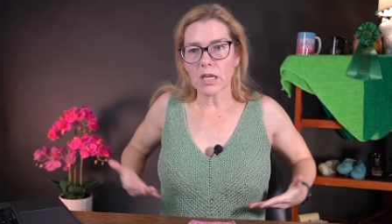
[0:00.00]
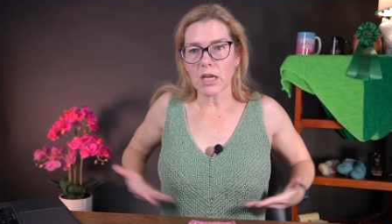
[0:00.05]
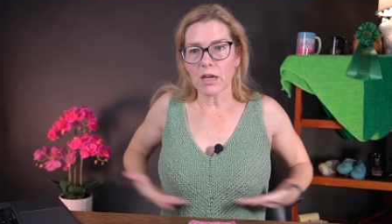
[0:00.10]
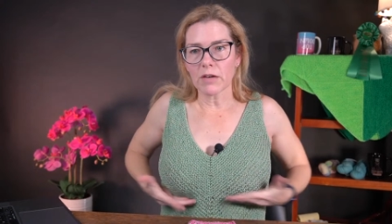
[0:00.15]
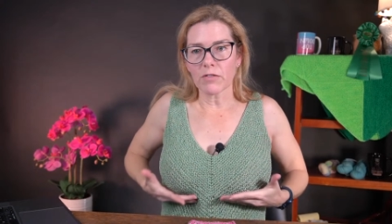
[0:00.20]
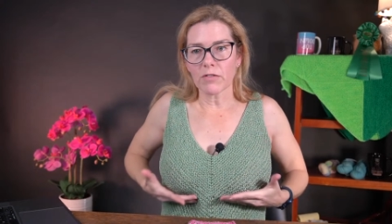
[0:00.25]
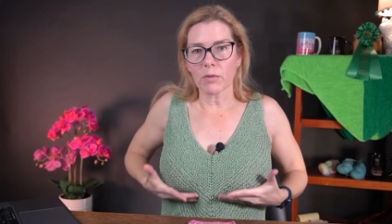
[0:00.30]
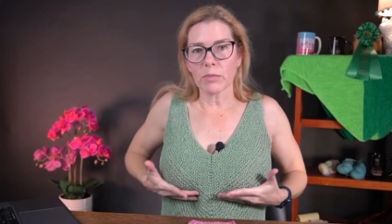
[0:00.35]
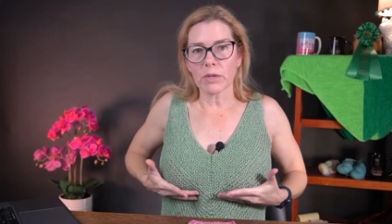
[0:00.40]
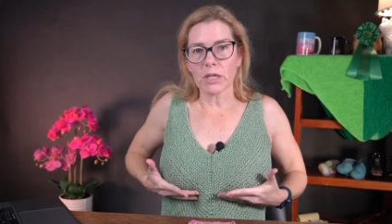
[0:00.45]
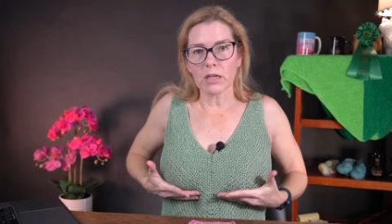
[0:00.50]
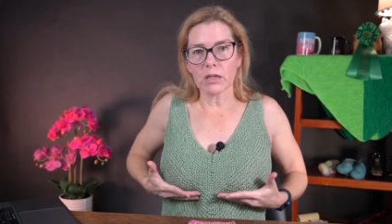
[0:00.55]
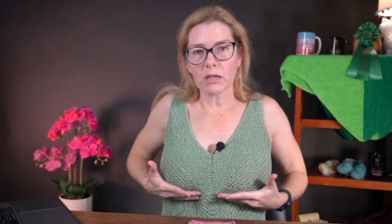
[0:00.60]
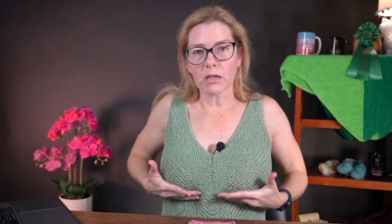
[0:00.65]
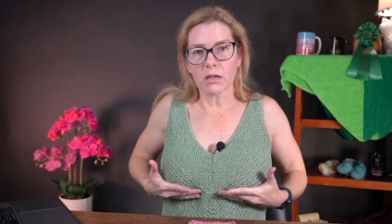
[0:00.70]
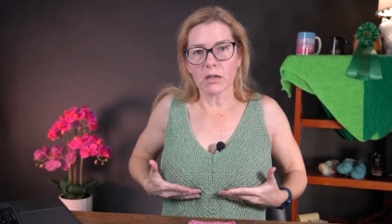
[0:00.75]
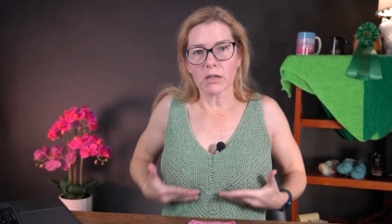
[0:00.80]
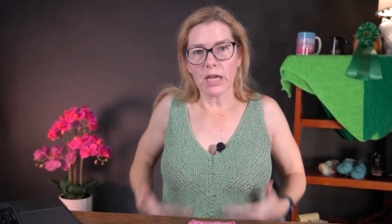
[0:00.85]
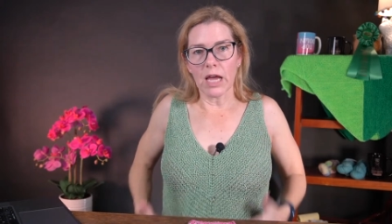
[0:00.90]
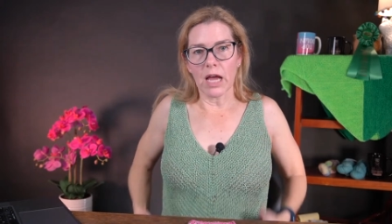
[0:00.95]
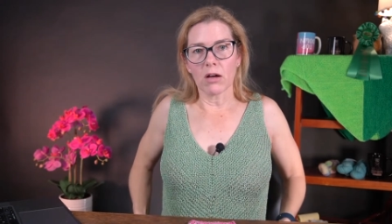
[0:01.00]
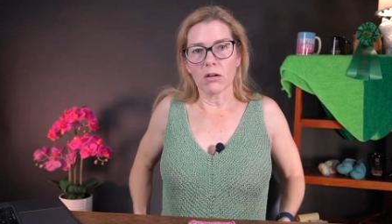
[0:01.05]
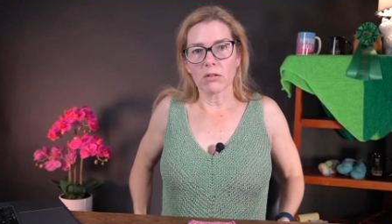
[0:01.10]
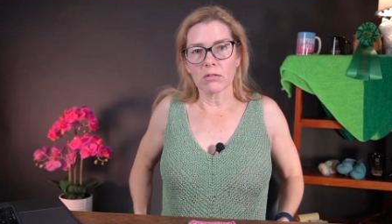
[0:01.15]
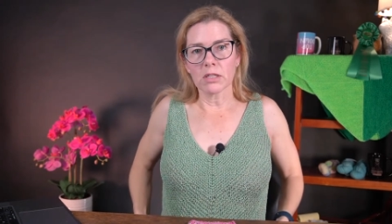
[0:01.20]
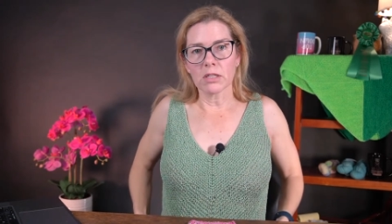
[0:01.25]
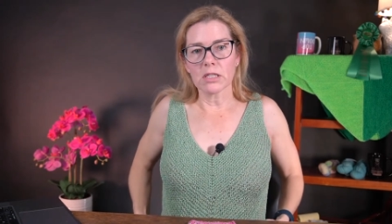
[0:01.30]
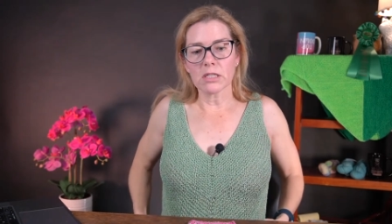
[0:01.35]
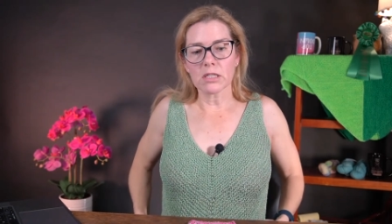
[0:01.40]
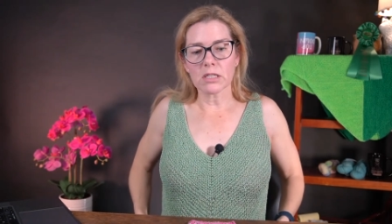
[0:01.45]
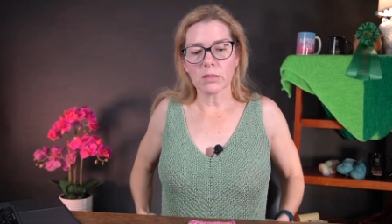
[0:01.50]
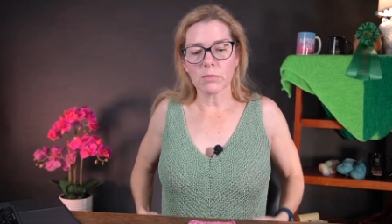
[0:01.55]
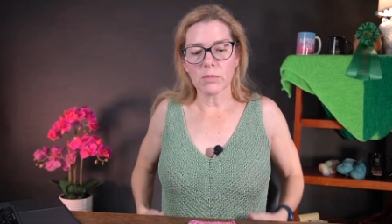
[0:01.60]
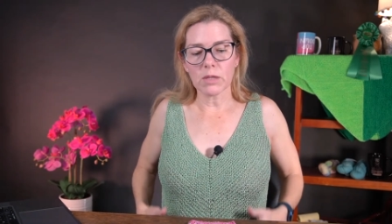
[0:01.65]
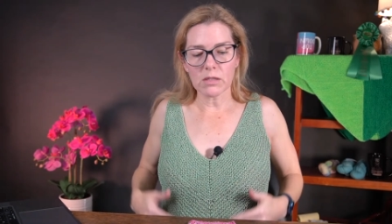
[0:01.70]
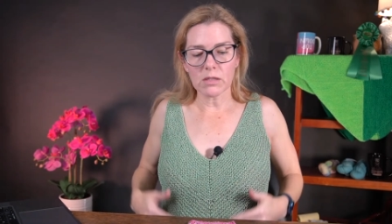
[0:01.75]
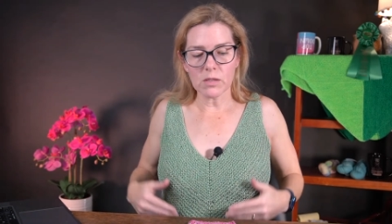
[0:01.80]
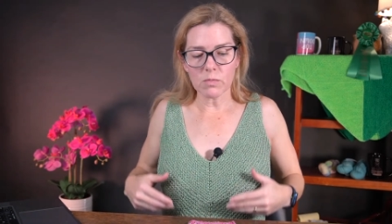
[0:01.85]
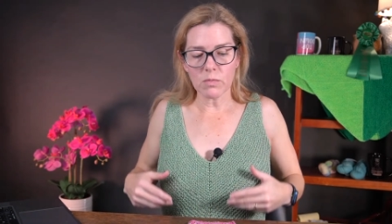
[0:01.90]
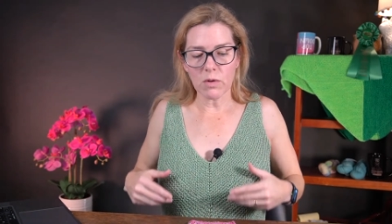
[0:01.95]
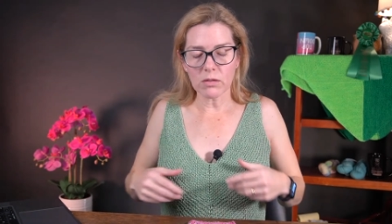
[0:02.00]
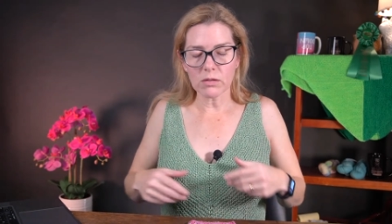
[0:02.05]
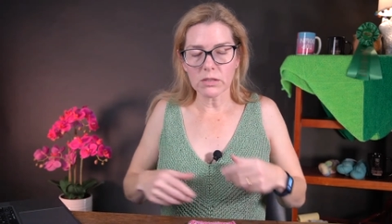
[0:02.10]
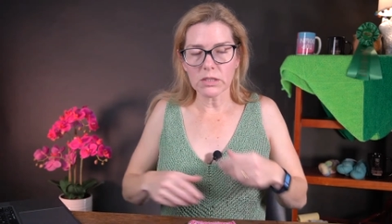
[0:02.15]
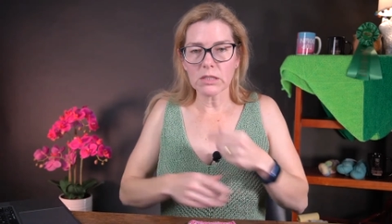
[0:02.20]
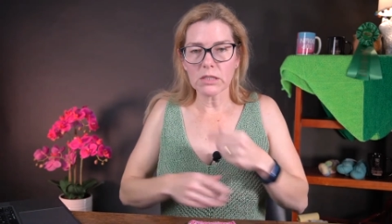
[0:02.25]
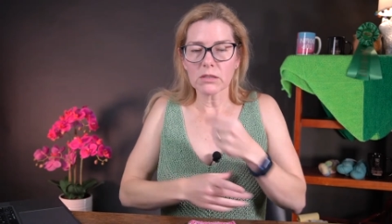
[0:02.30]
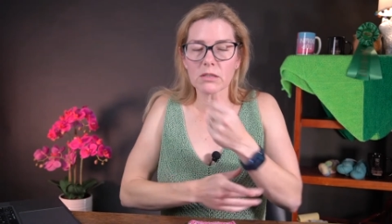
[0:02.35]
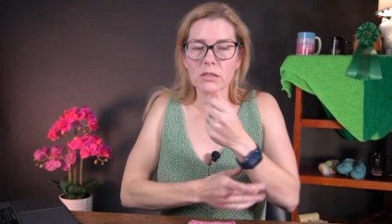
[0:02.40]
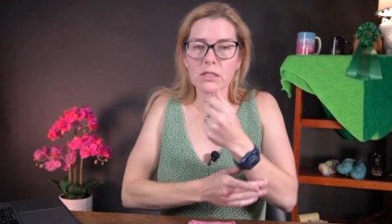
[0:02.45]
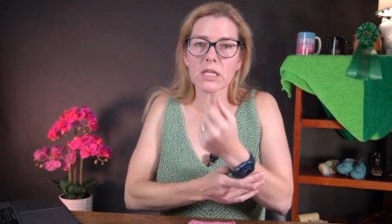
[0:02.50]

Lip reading: and from here down is going to be the smaller needles,